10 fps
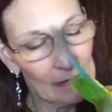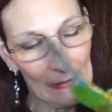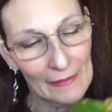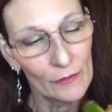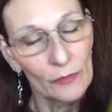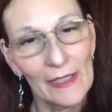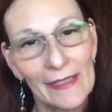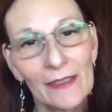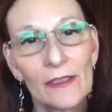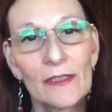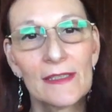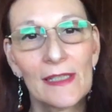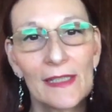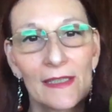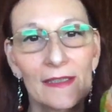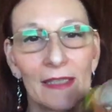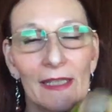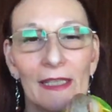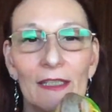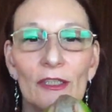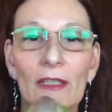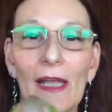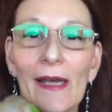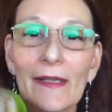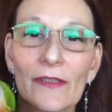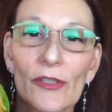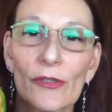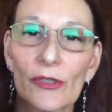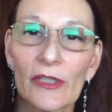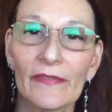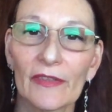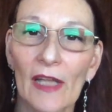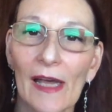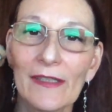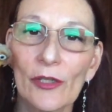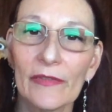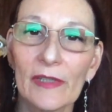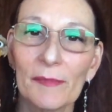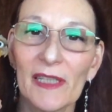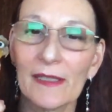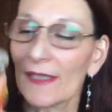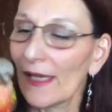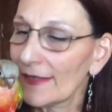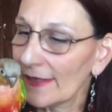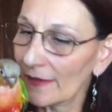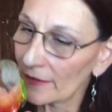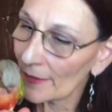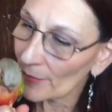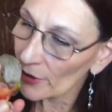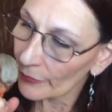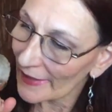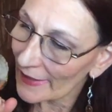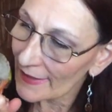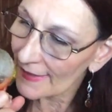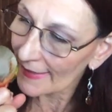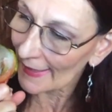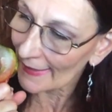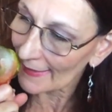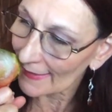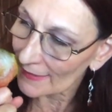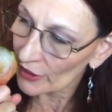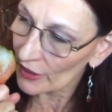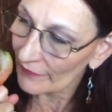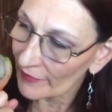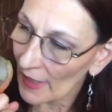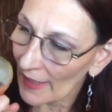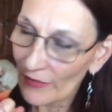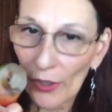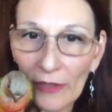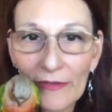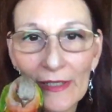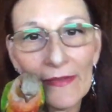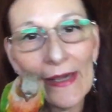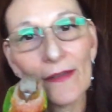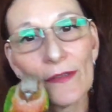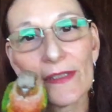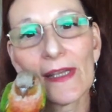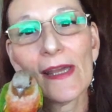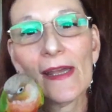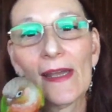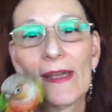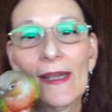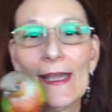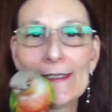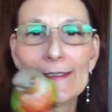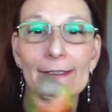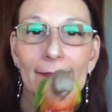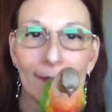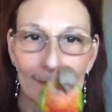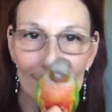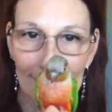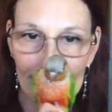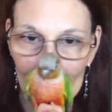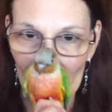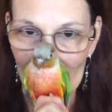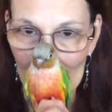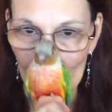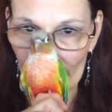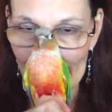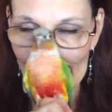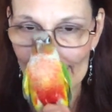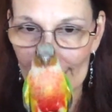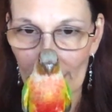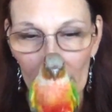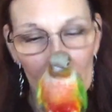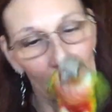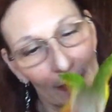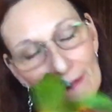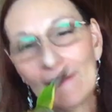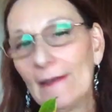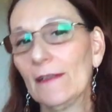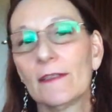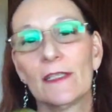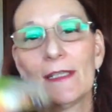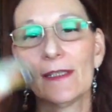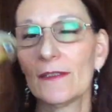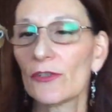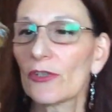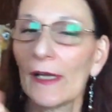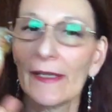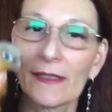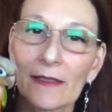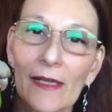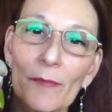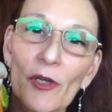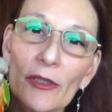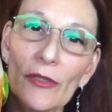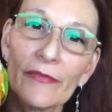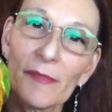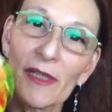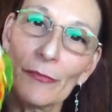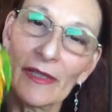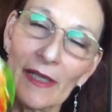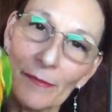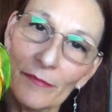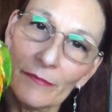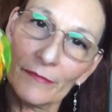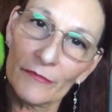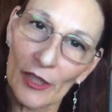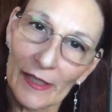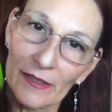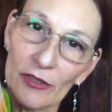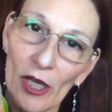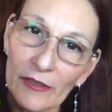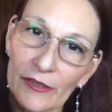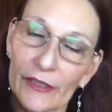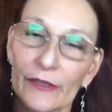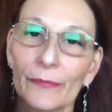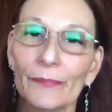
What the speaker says: I don't like her staying in the cage a lot, so she flies over to me because I didn't clip her wings again, and she flies all around the house, and she doesn't give me a break. So here she is trying to climb all over me when I'm trying to talk to you.